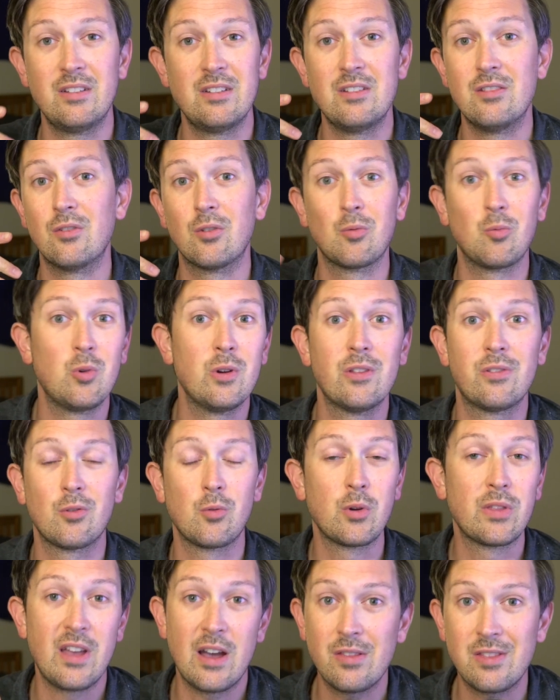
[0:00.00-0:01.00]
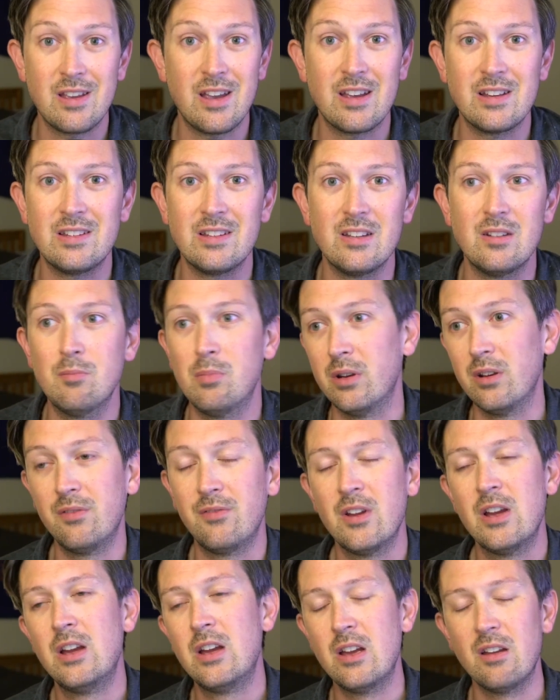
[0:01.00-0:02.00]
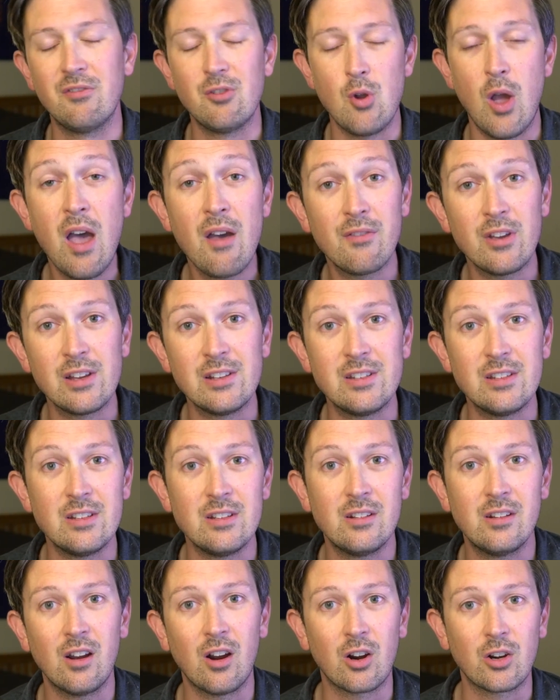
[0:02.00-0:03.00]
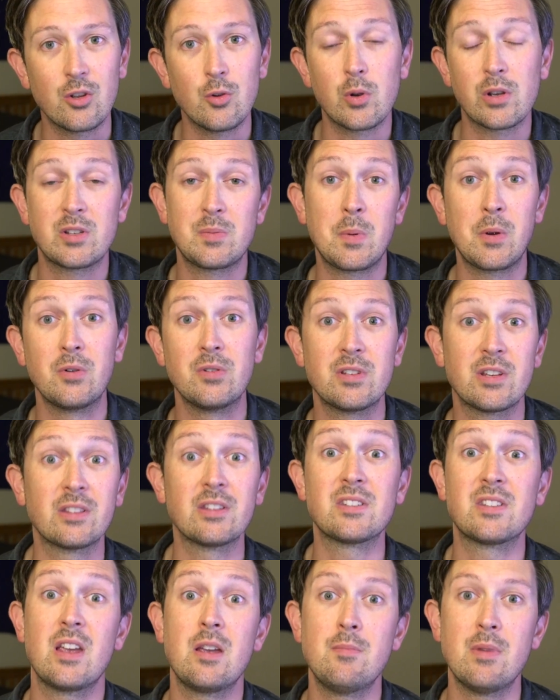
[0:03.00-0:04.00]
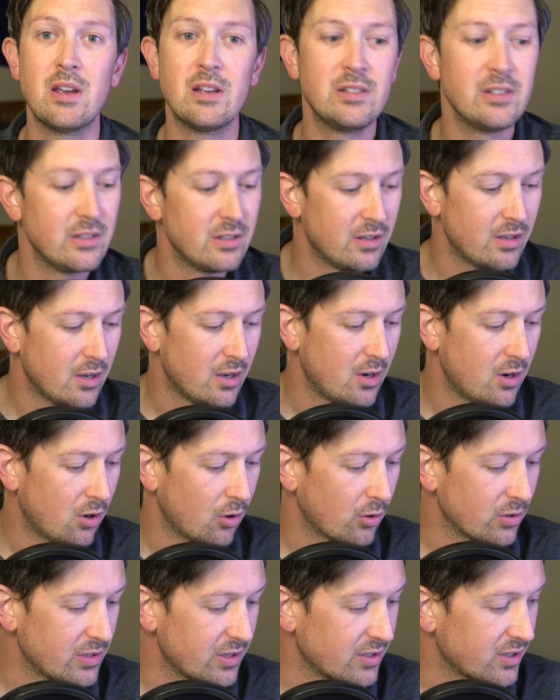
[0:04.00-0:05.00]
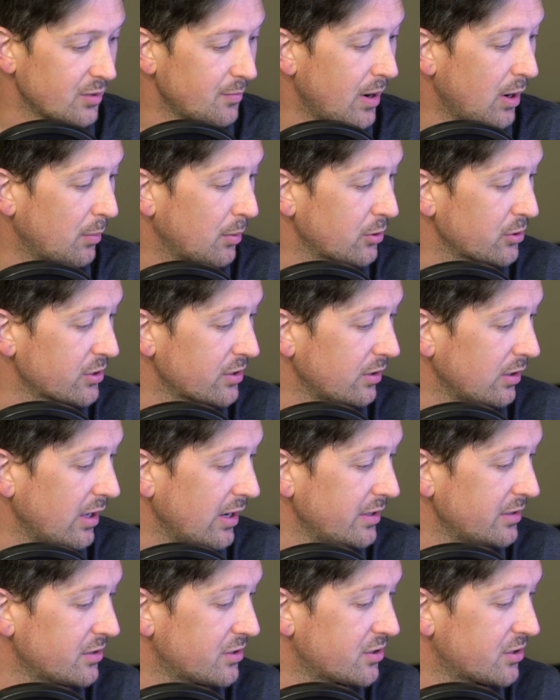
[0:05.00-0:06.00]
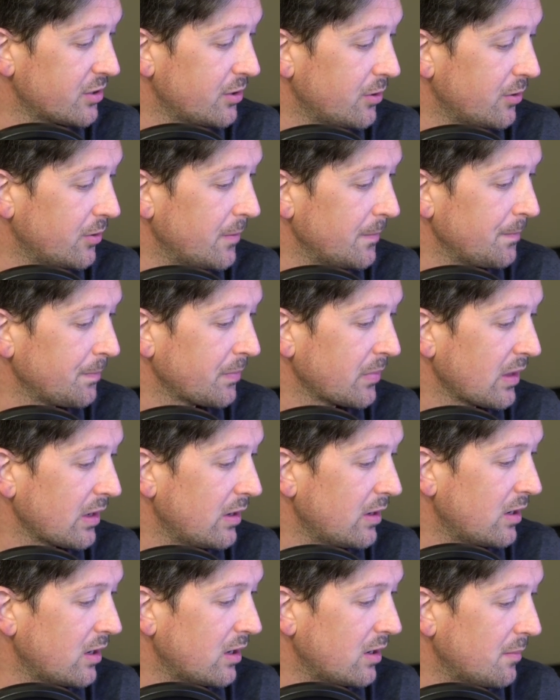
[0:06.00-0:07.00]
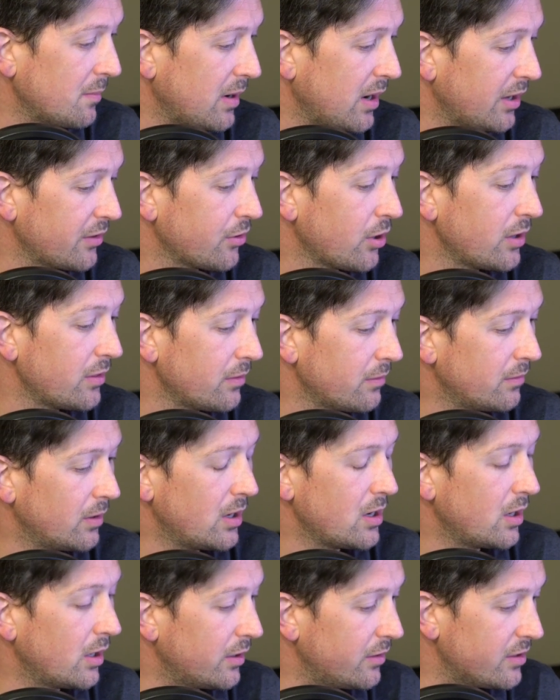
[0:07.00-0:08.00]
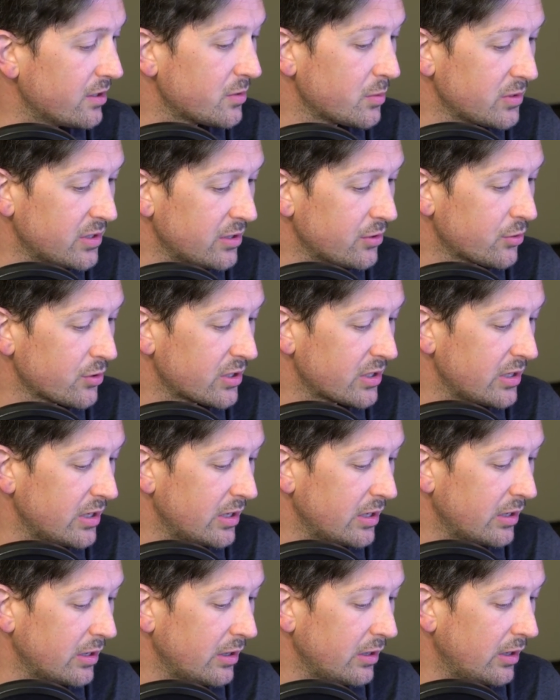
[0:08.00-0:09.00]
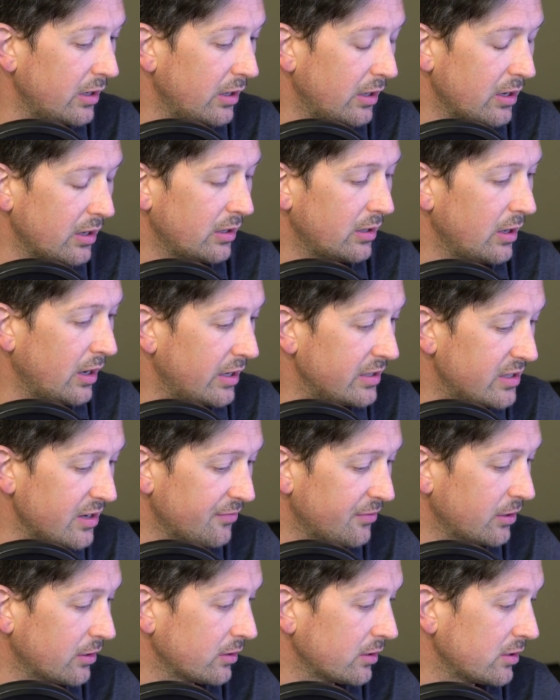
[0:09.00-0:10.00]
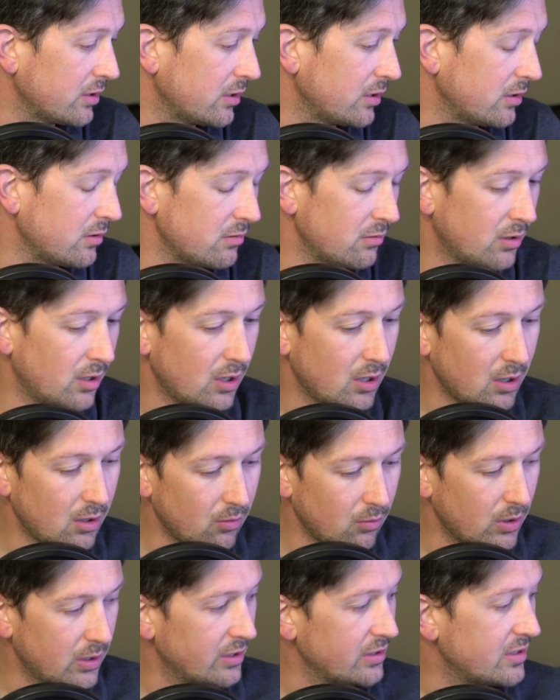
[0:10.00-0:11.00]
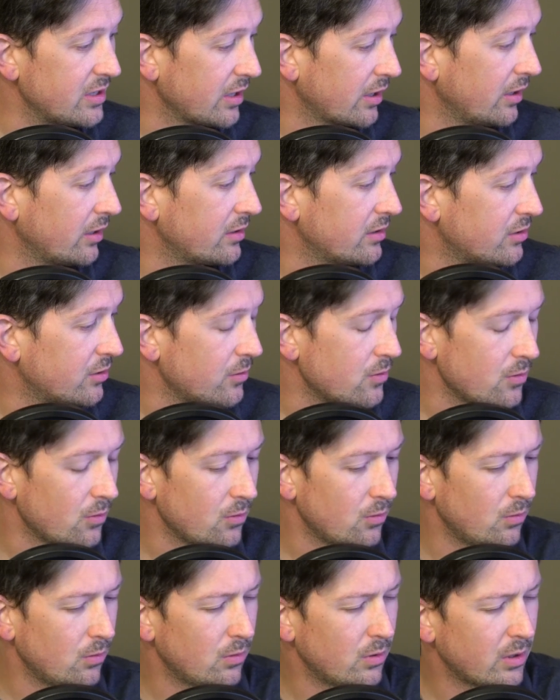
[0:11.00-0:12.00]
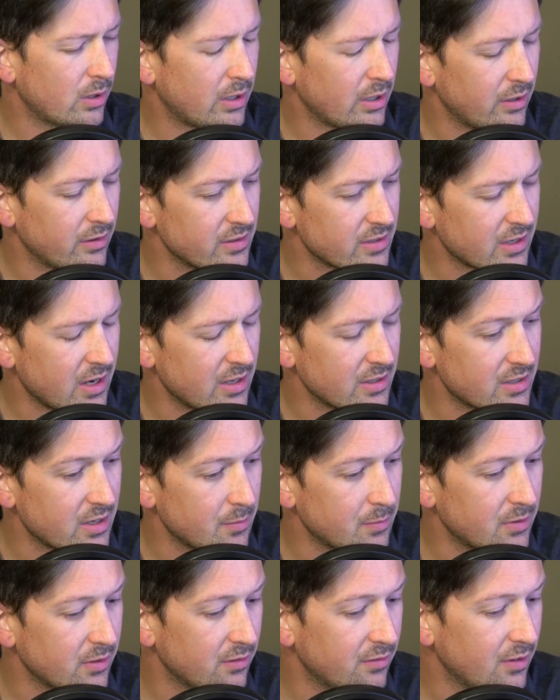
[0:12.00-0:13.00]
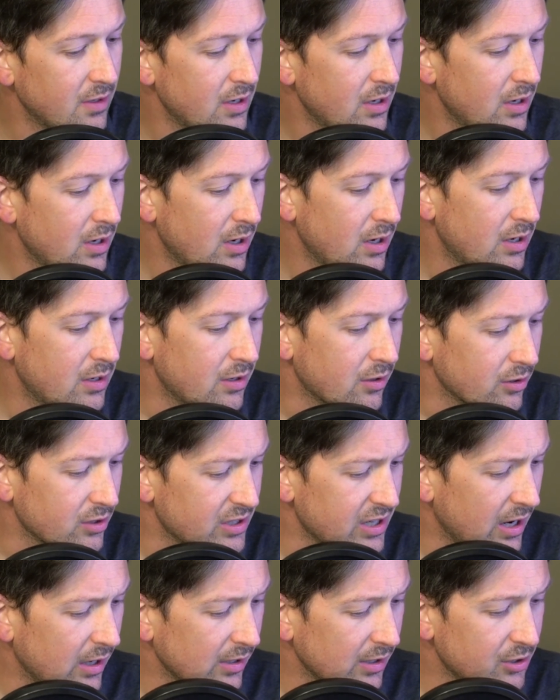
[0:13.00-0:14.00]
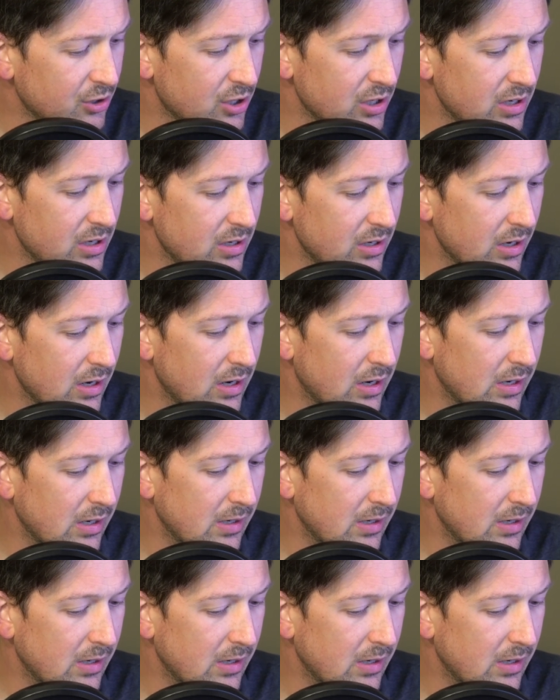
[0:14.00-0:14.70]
either with or without the AD, but if you have AD, are you experiencing the same AD, or is it somehow personalized? So I thought this was interesting, and I definitely want to dig into kind of this concept of narratology.